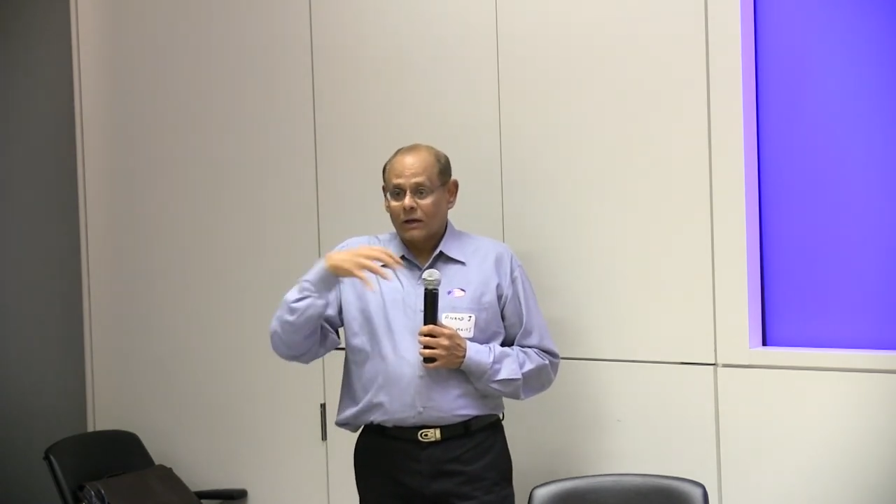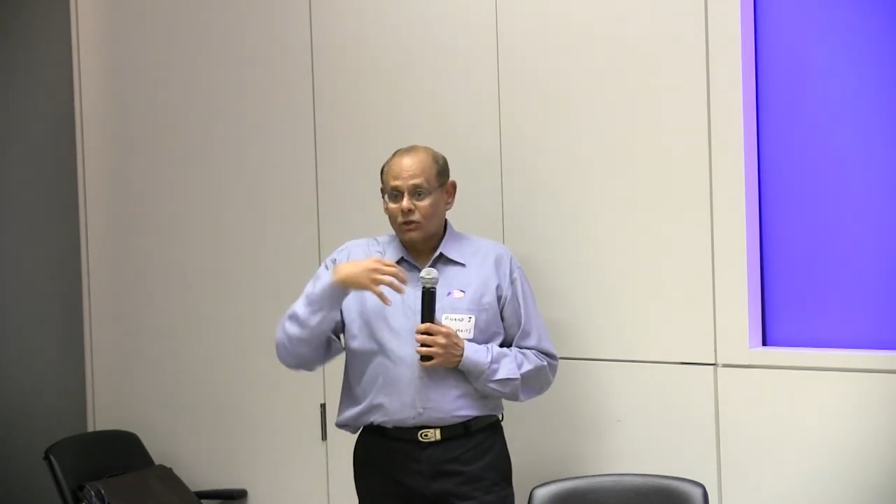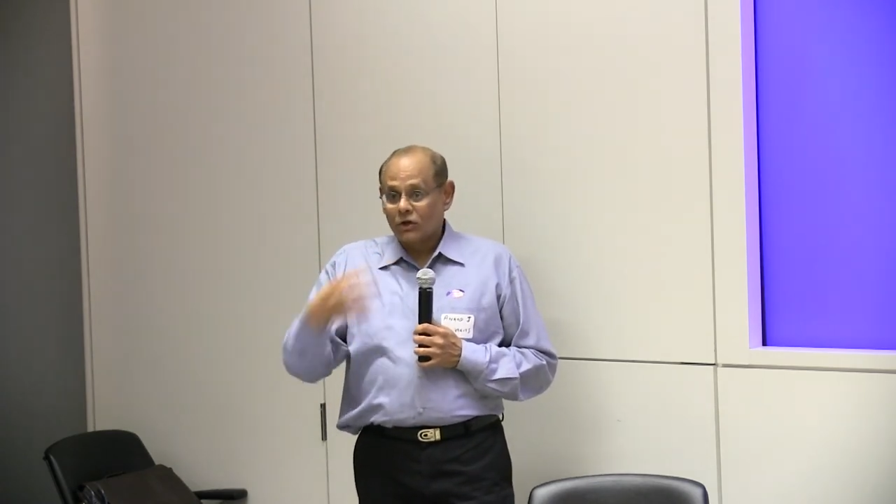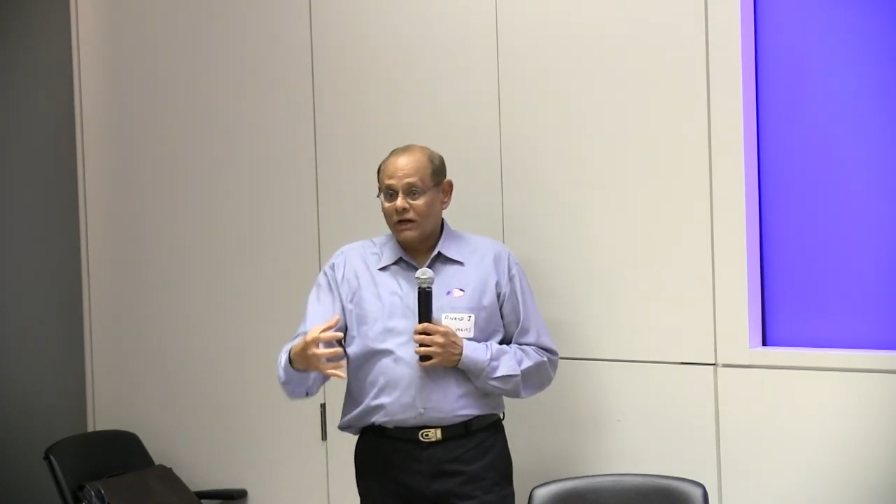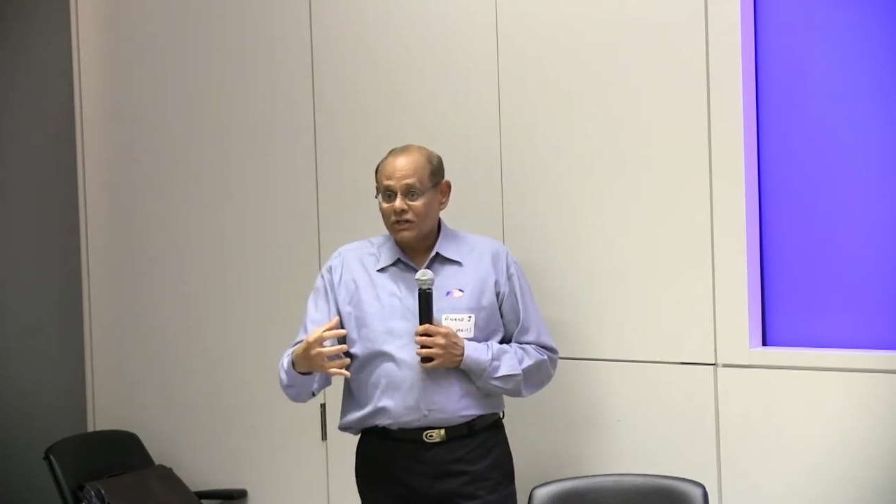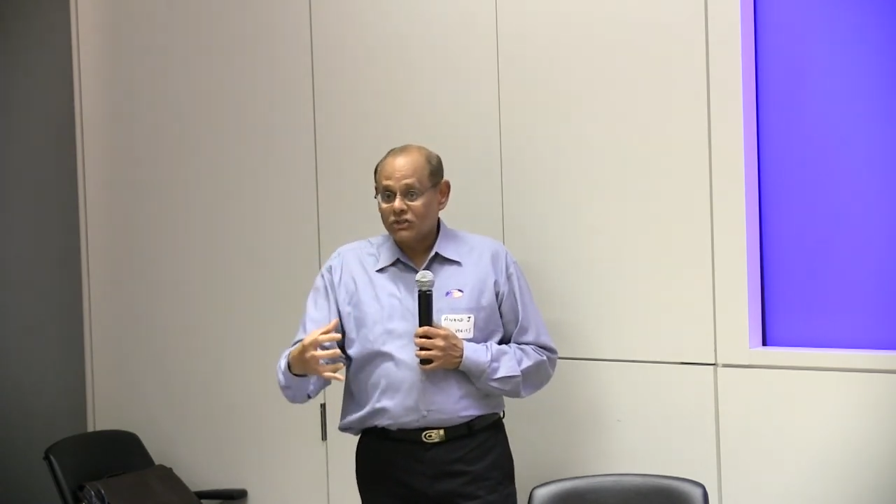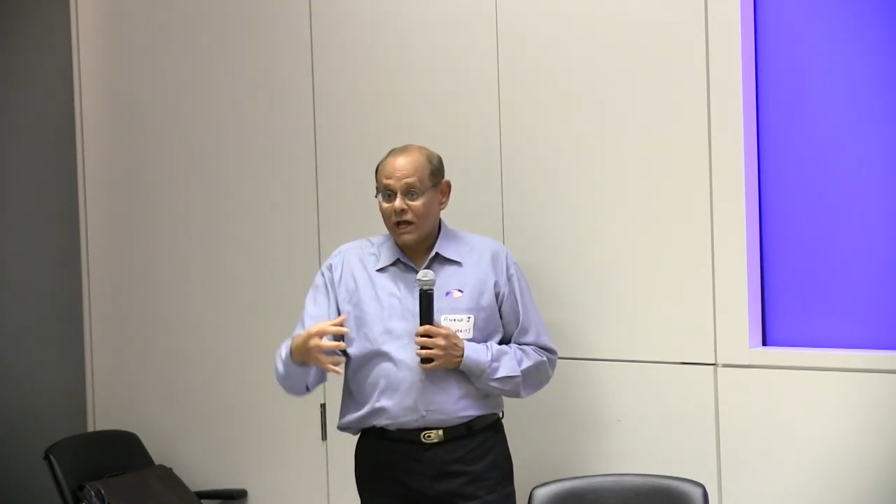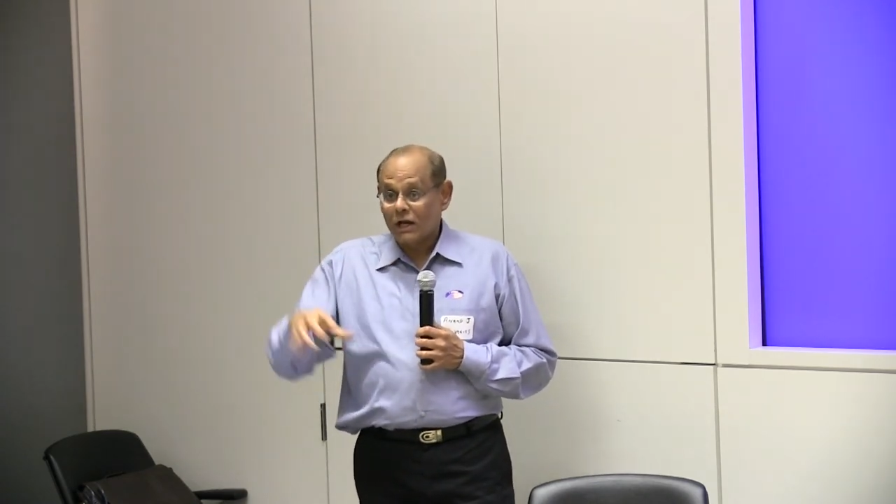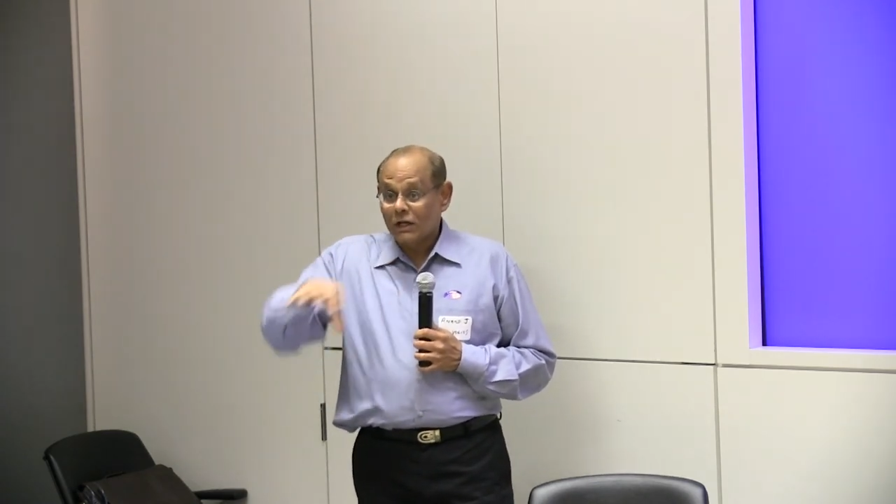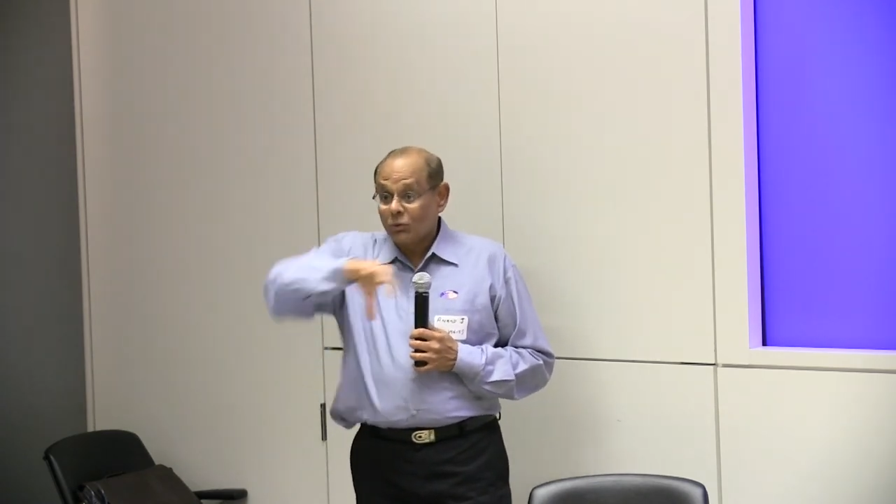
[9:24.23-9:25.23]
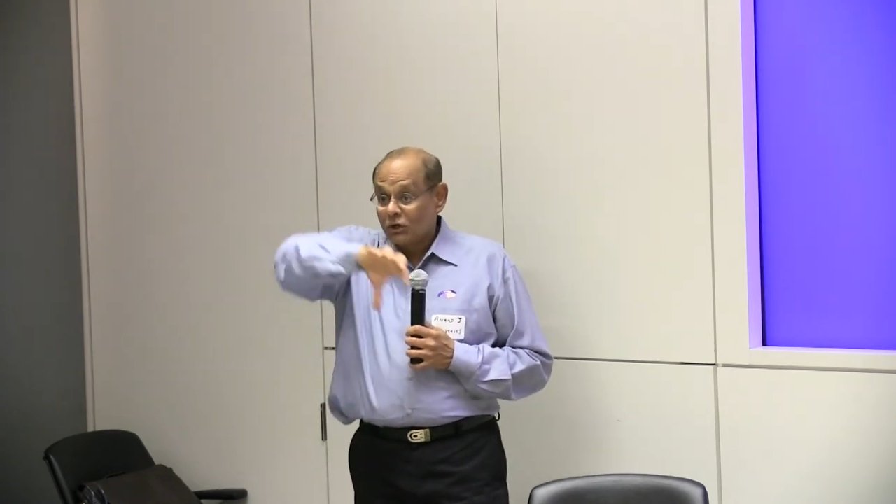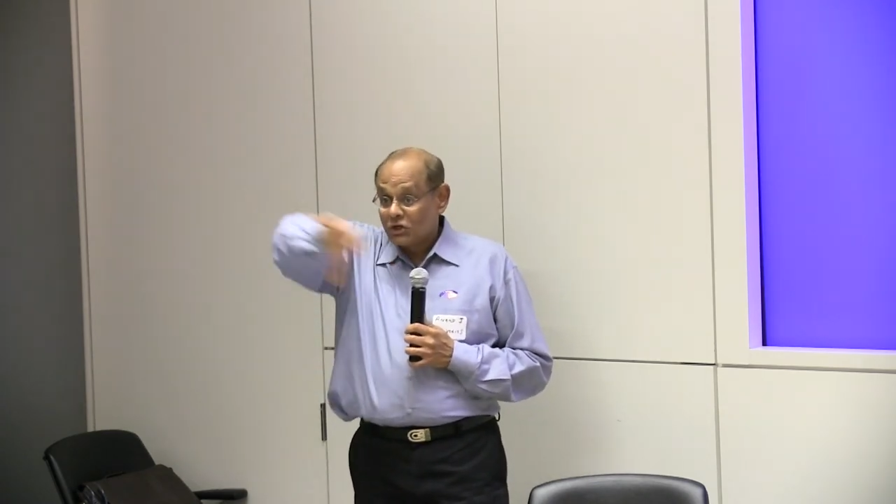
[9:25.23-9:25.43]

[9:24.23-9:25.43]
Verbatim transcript: he create a channel, he want